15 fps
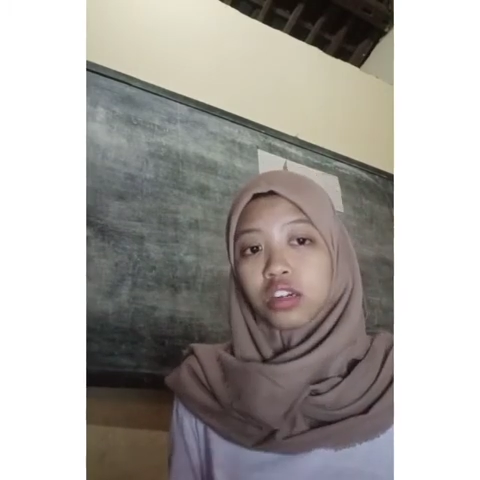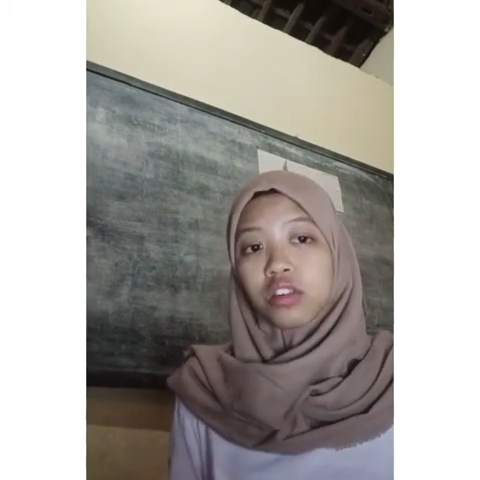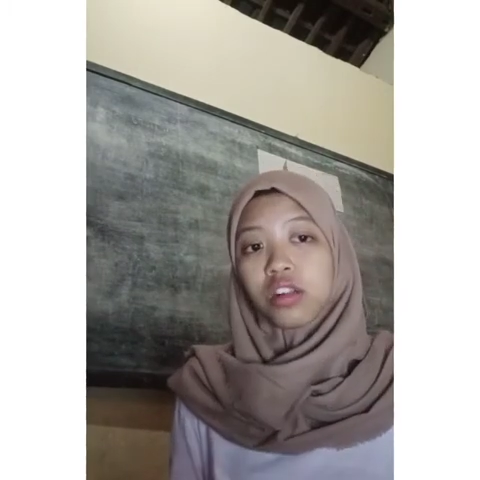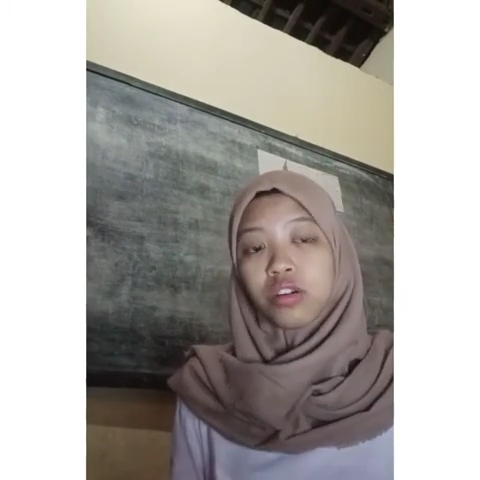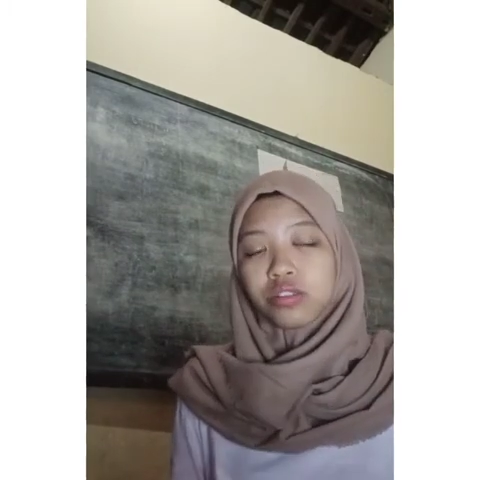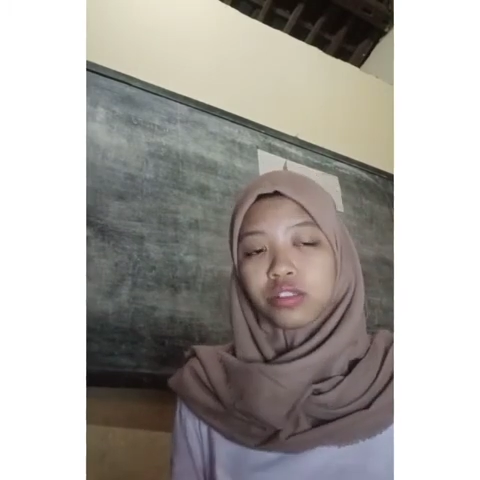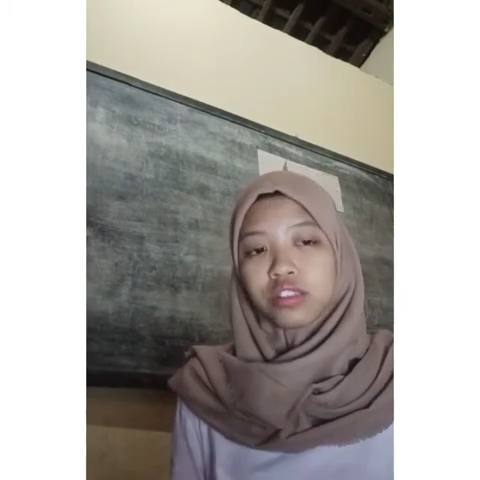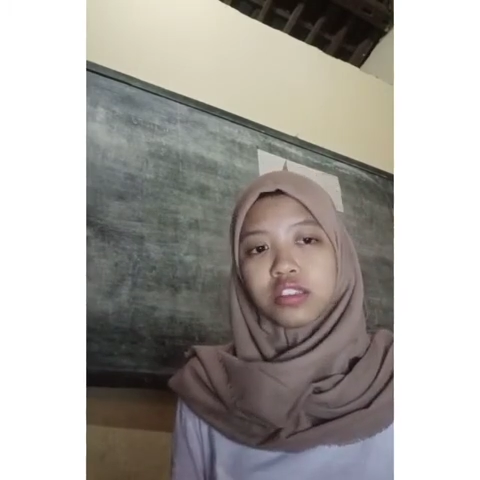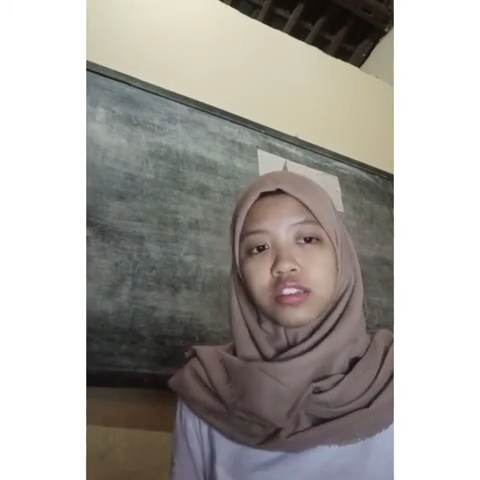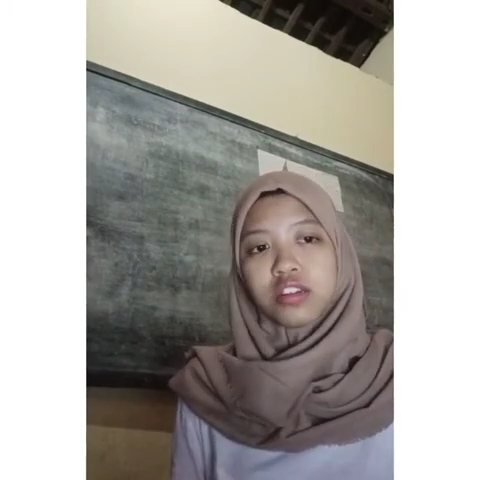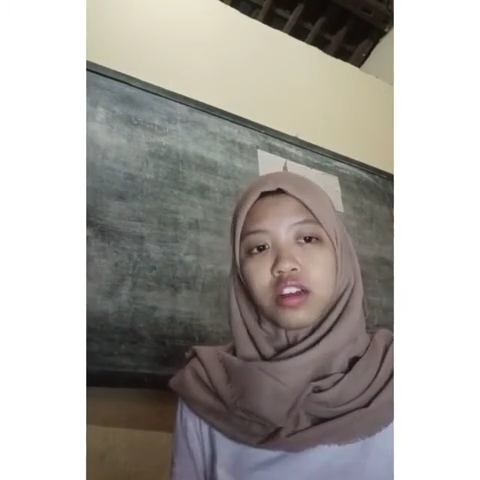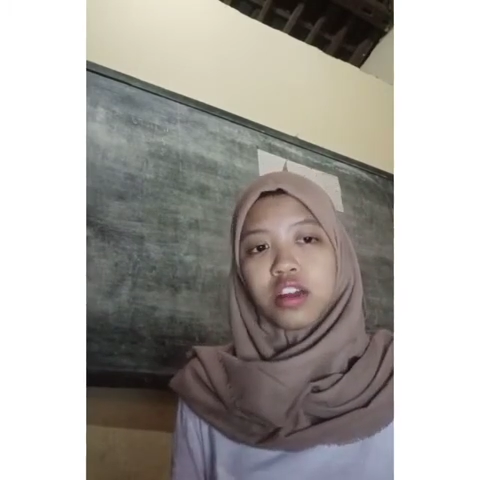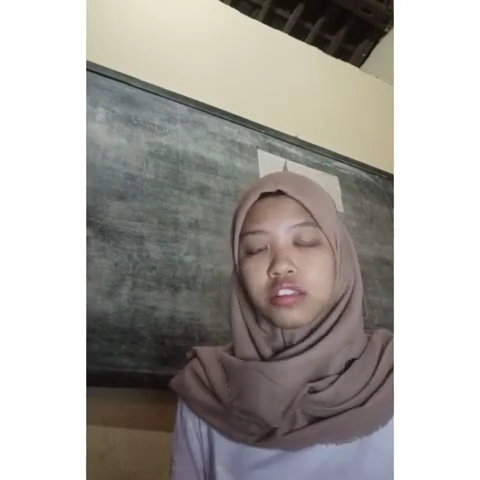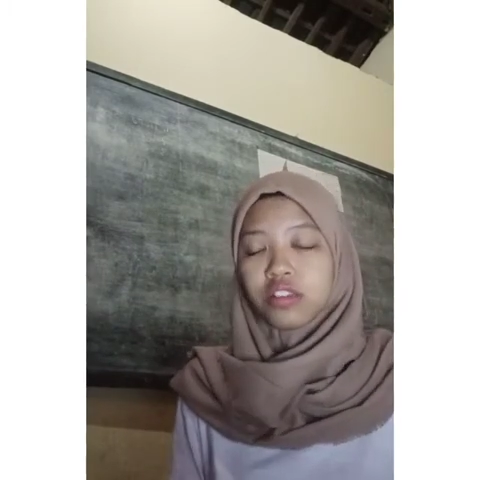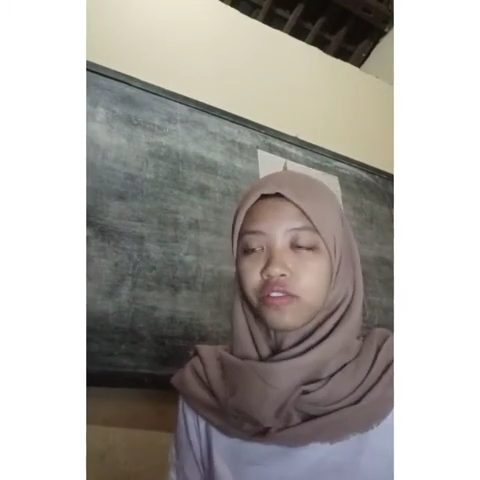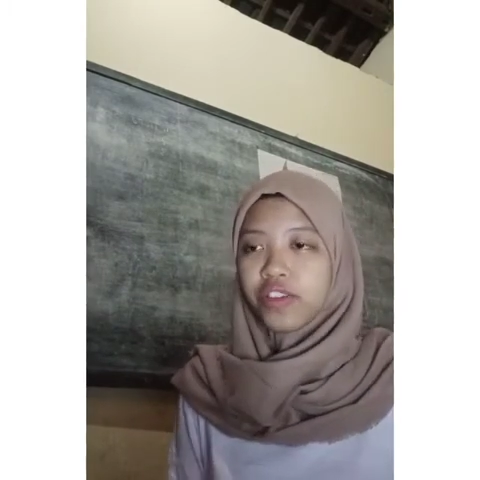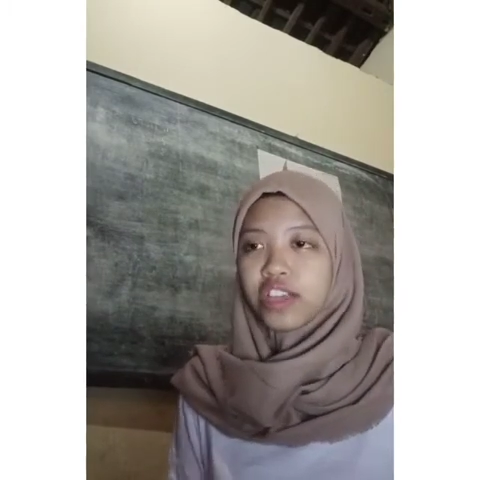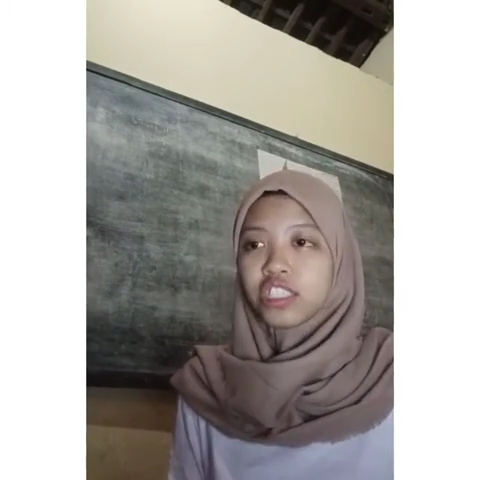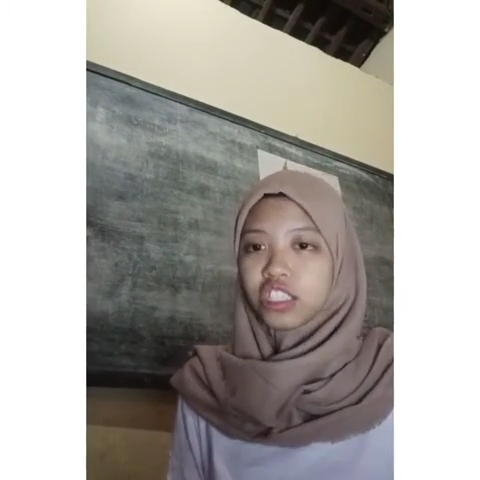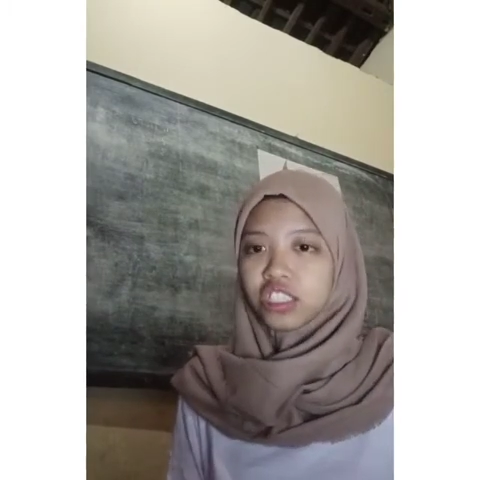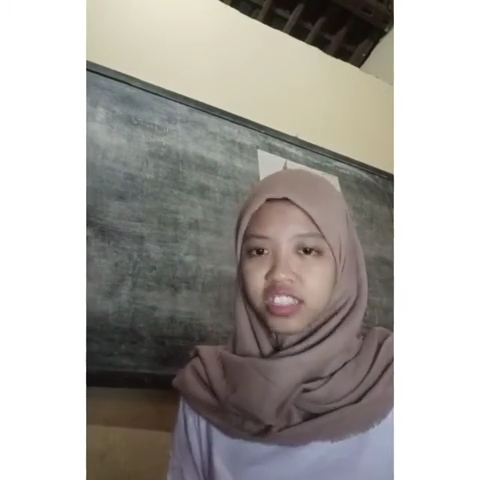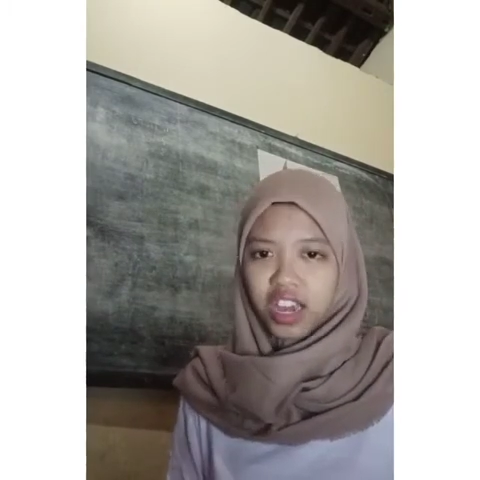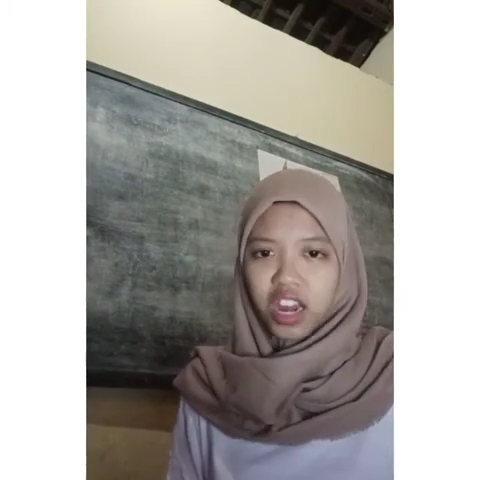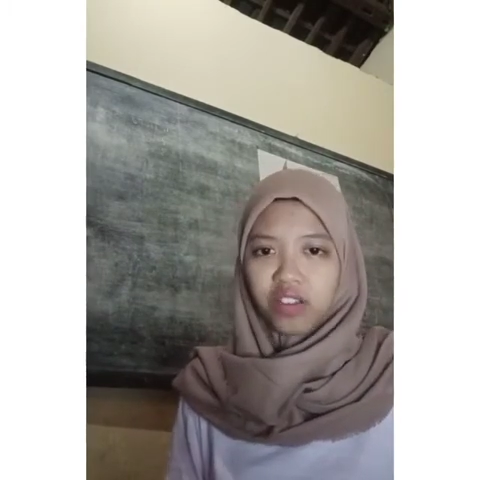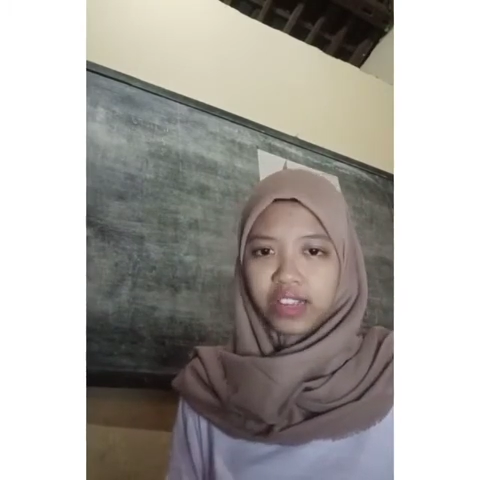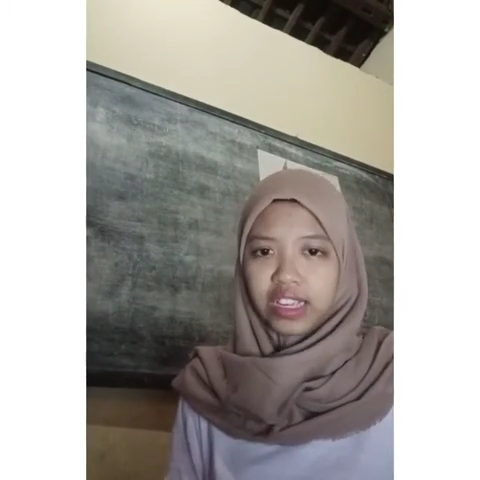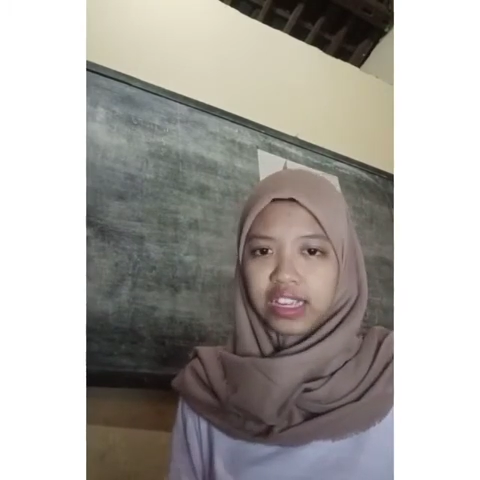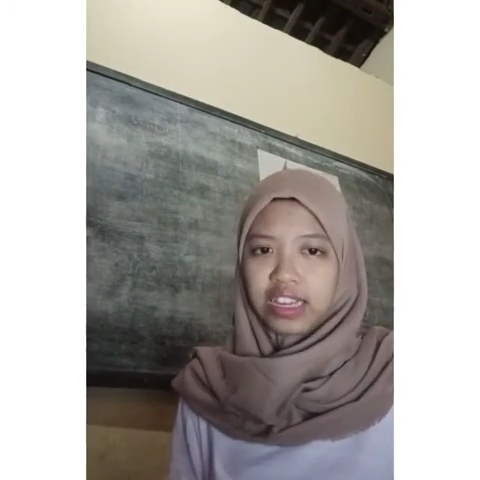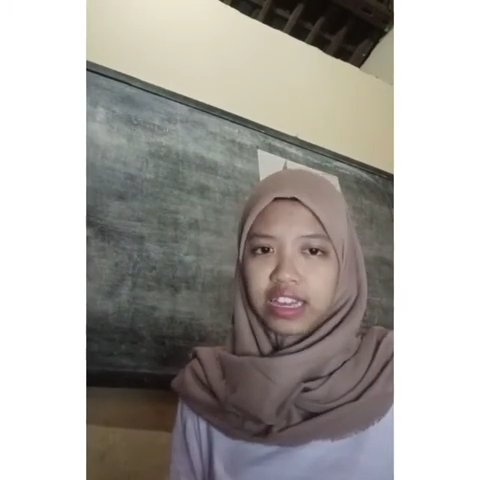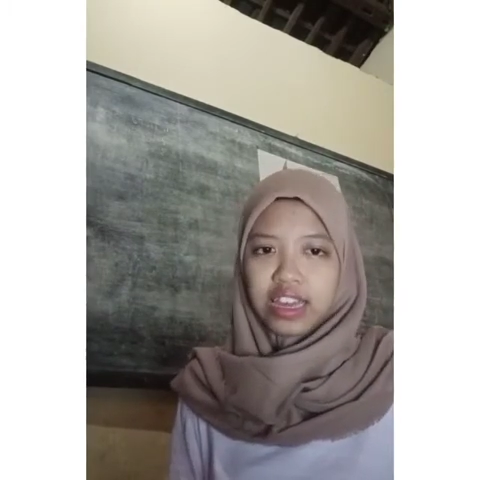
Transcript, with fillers: clothes the fishes carry.